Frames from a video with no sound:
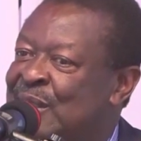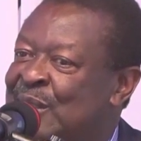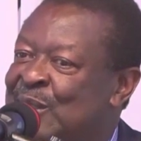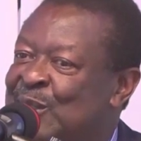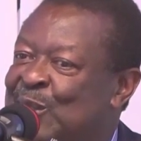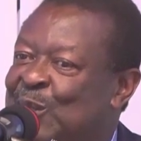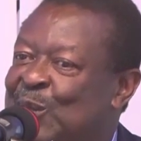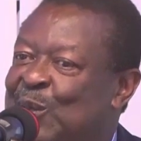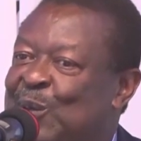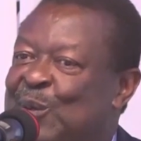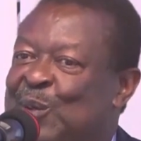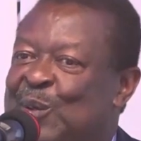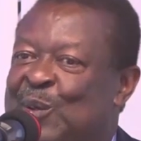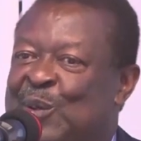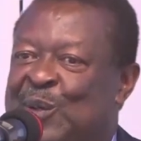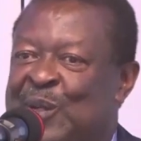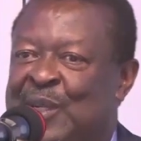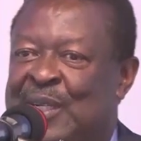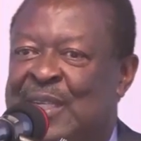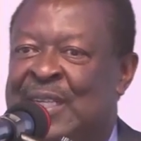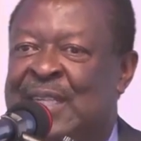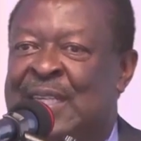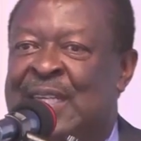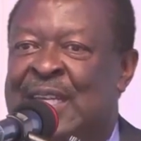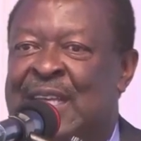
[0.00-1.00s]
So
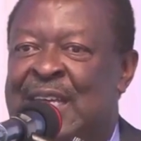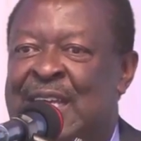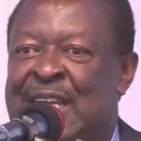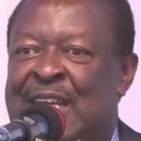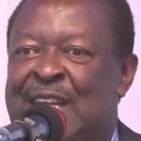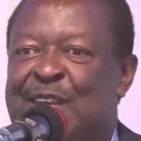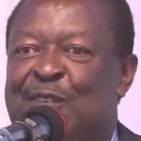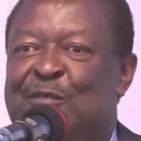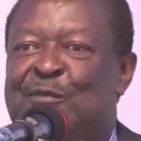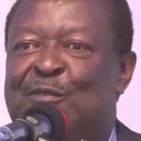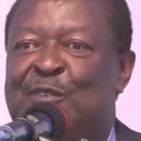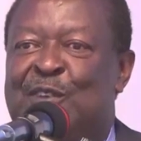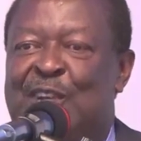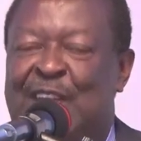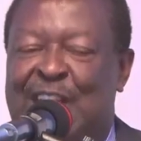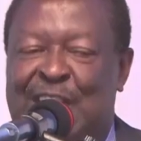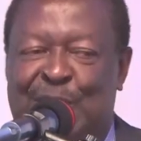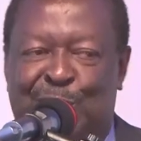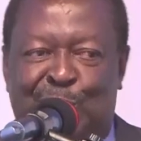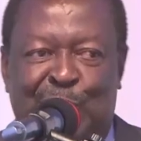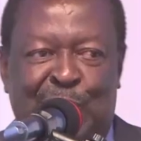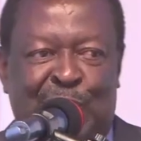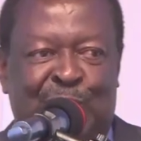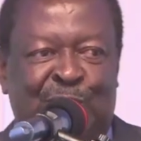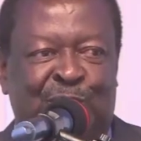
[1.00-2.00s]
in every
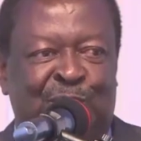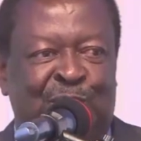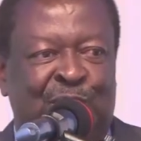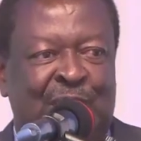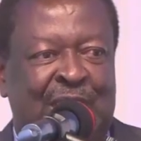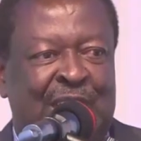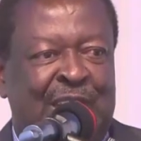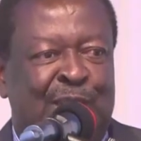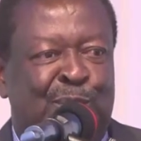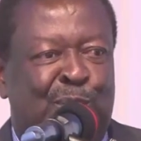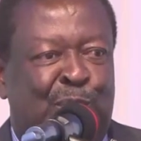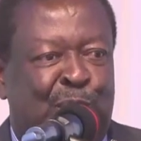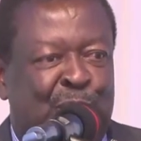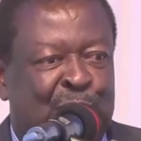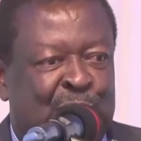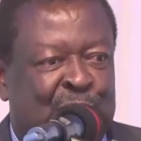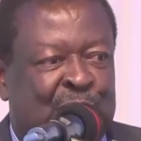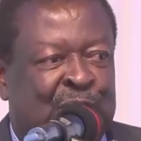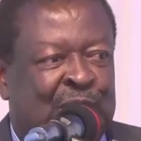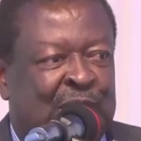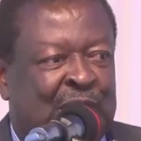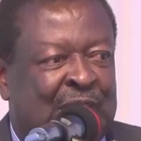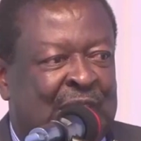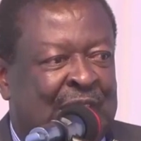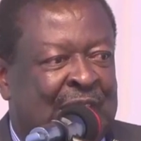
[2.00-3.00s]
aspect of the
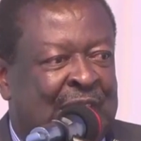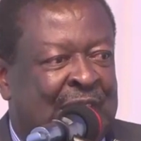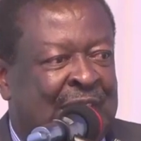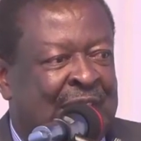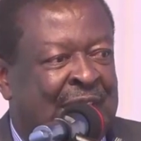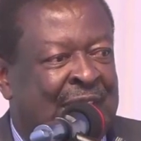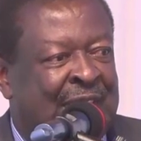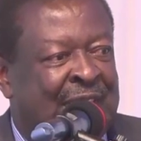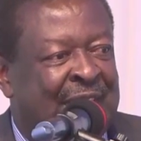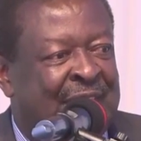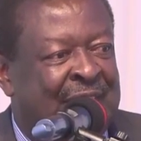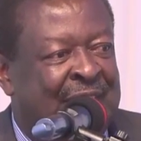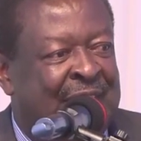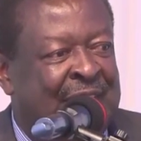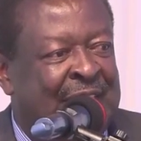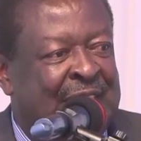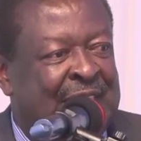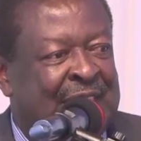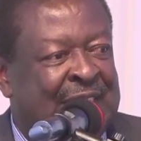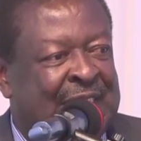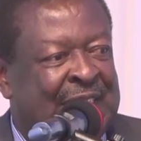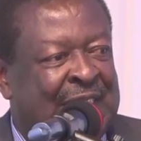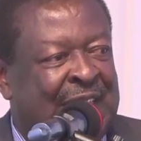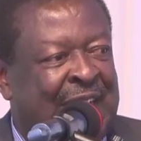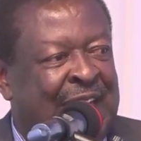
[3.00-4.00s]
airport, there
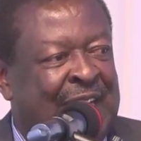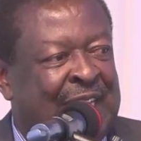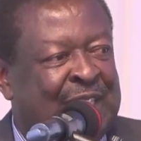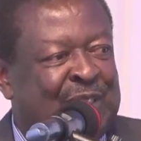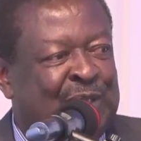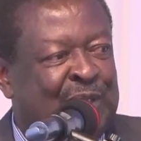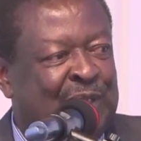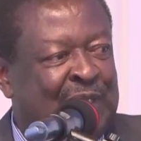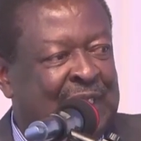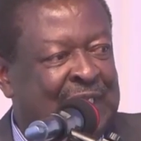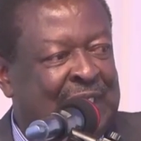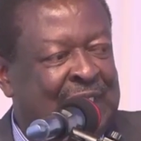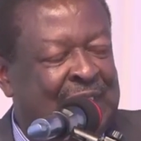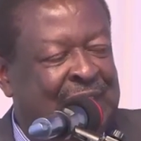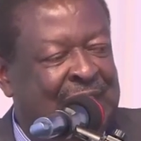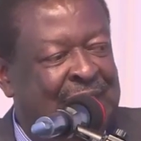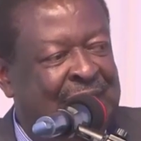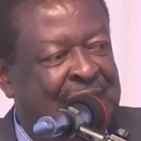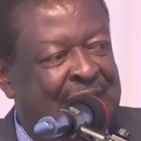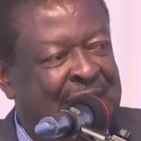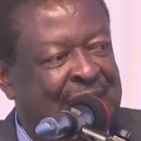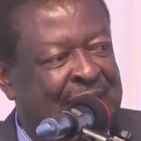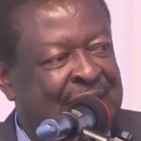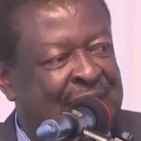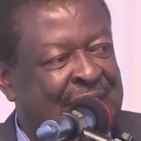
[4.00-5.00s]
is actually
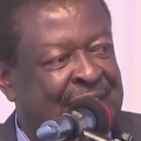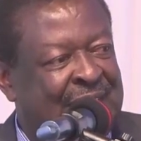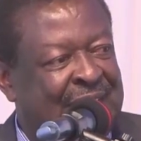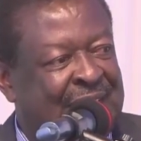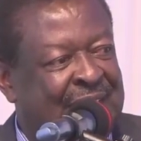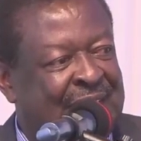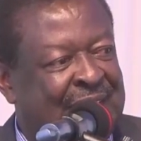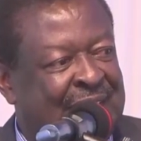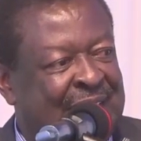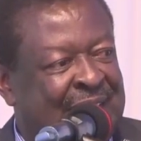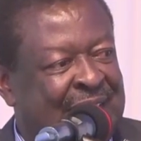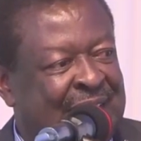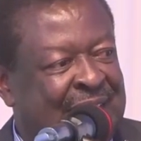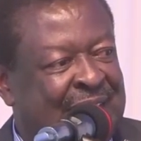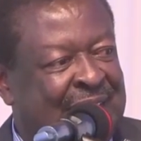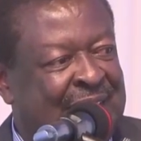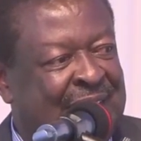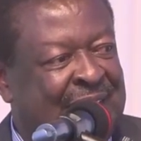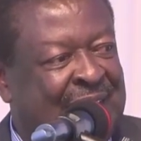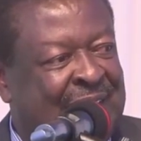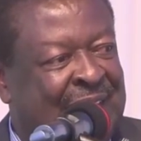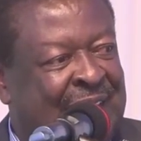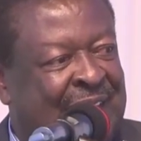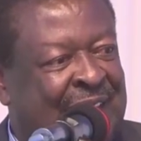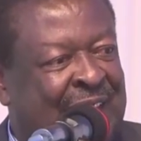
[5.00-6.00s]

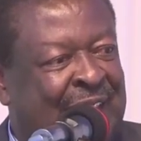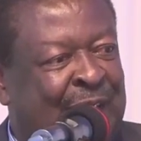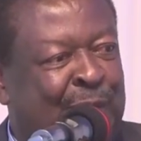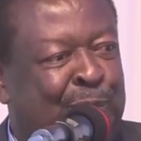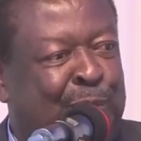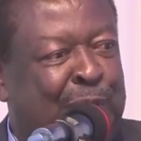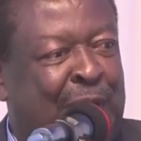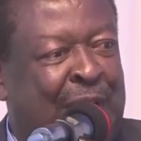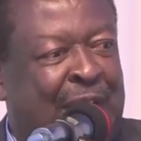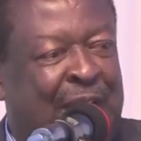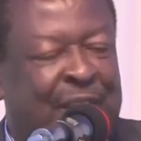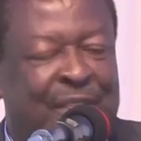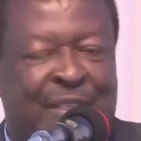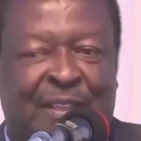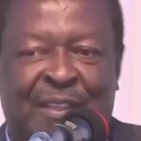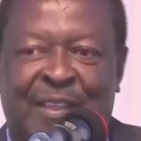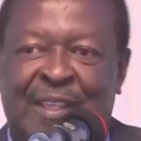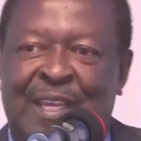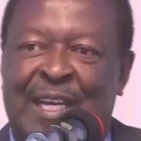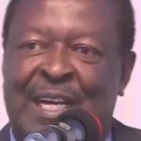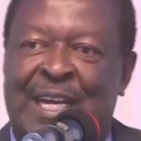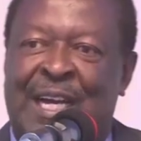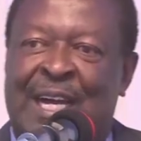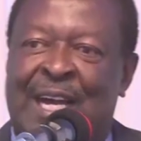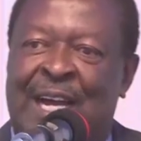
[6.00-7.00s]
a path,
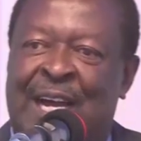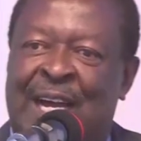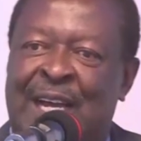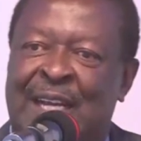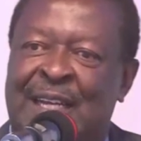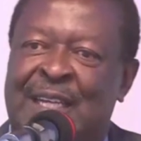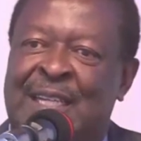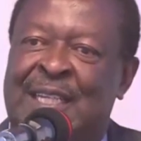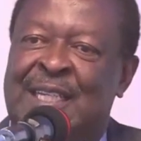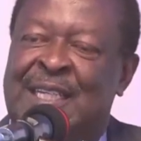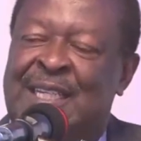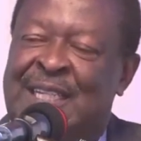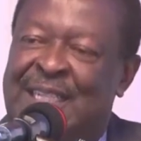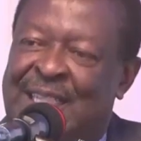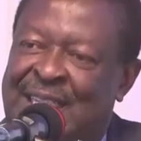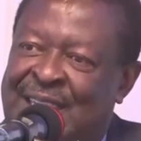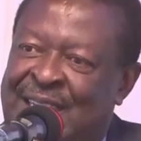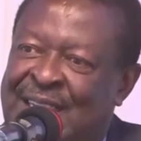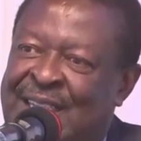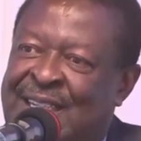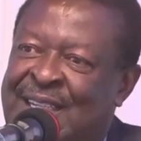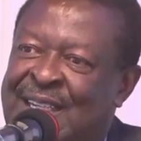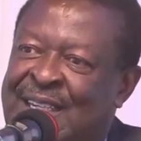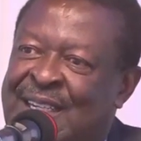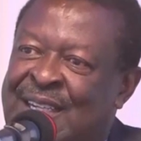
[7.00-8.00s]
and
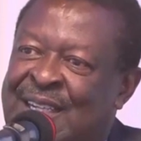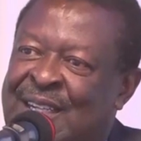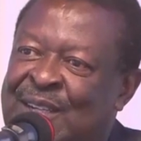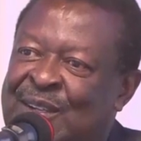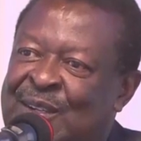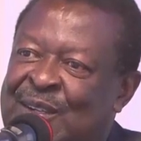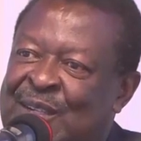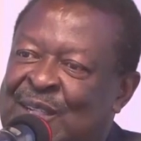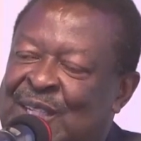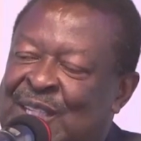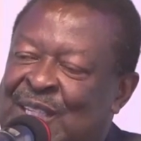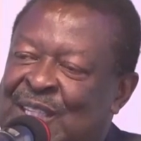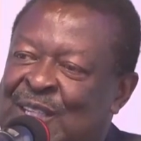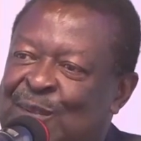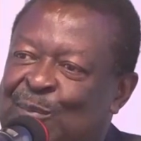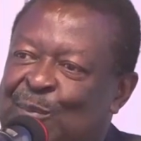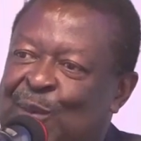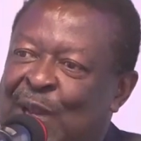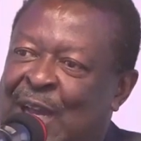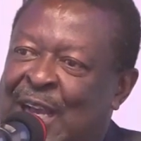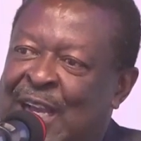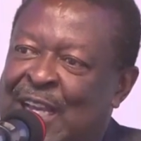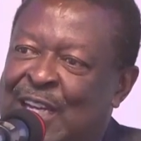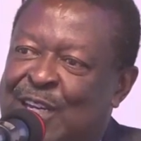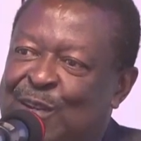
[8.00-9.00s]
the
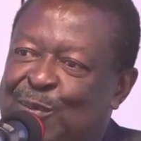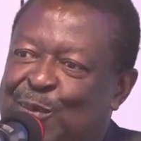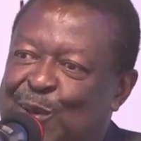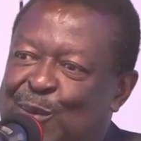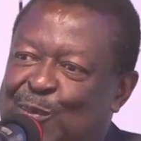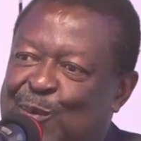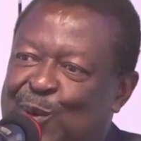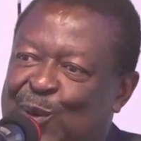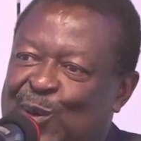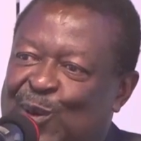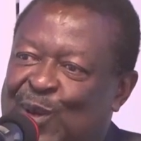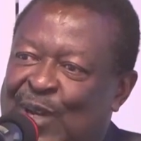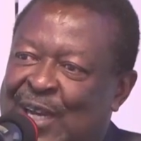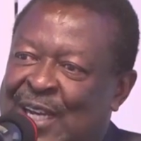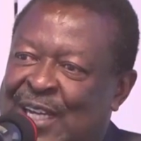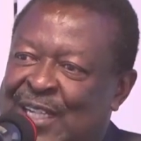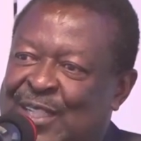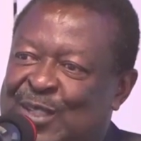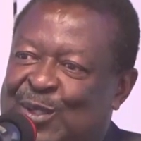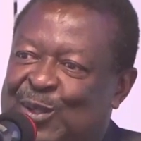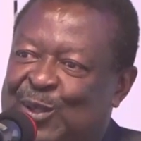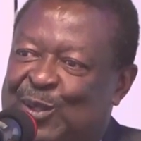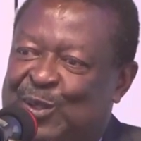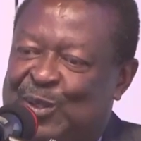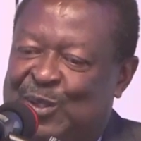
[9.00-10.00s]
blind people are
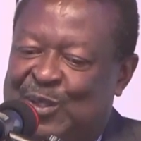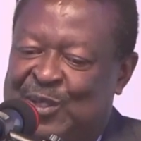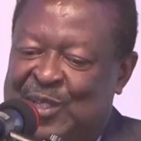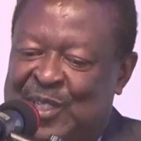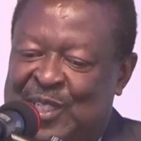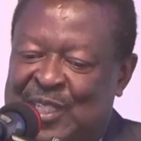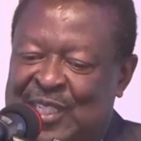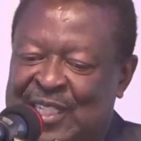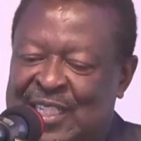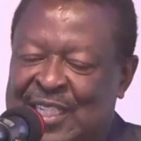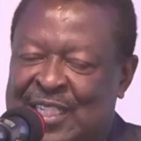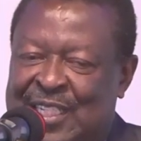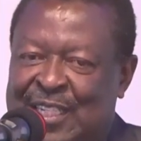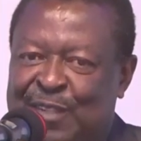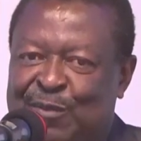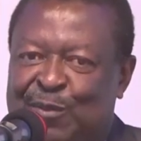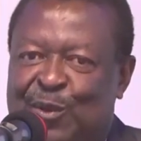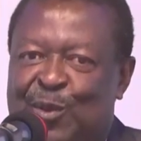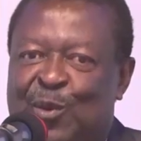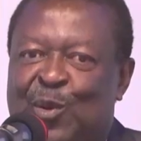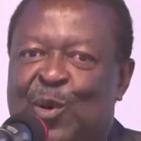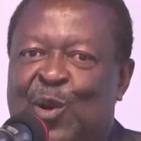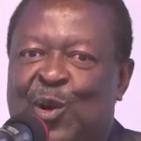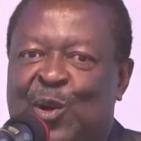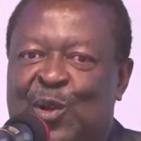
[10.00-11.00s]
taught that if
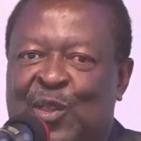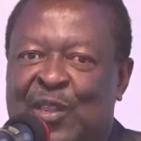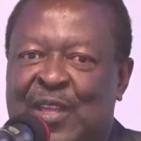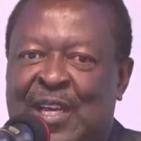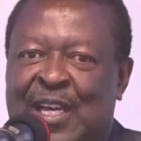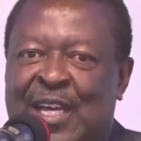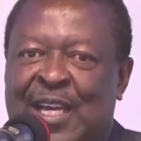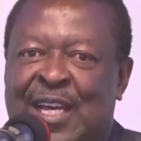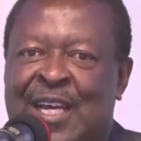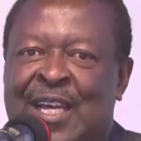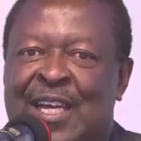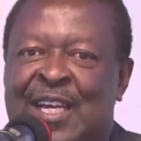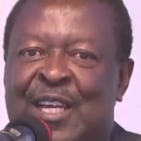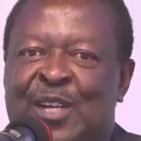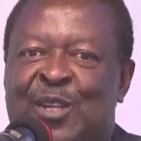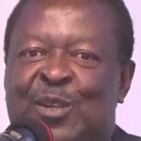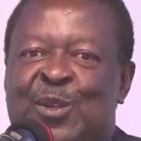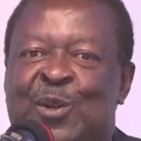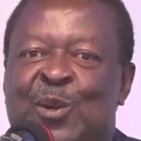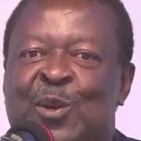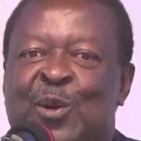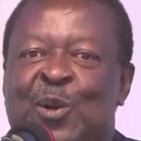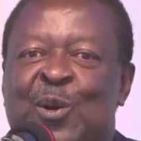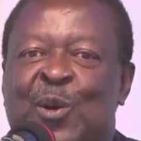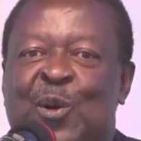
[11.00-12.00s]
you walk there,
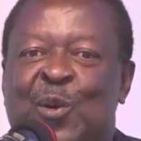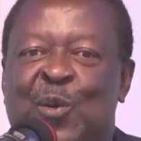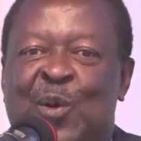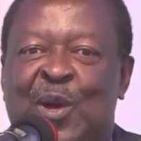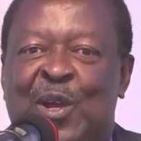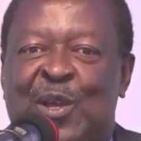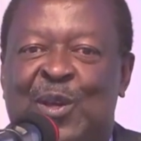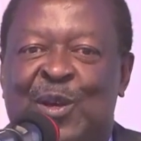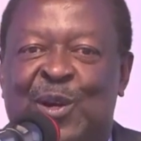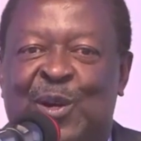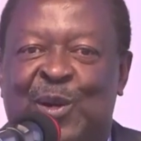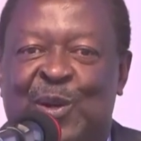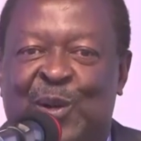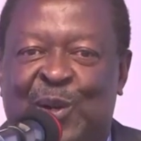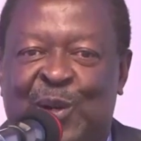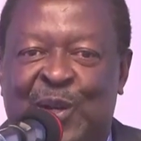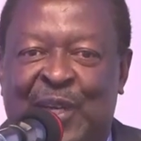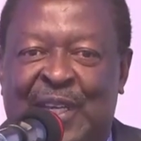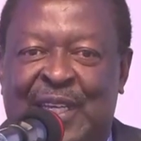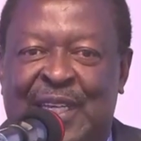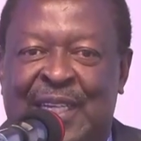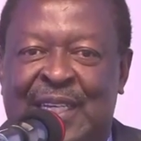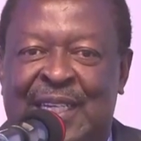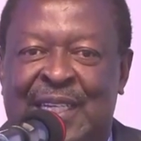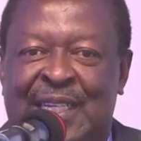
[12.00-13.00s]
you know where you're
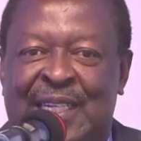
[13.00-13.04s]
going.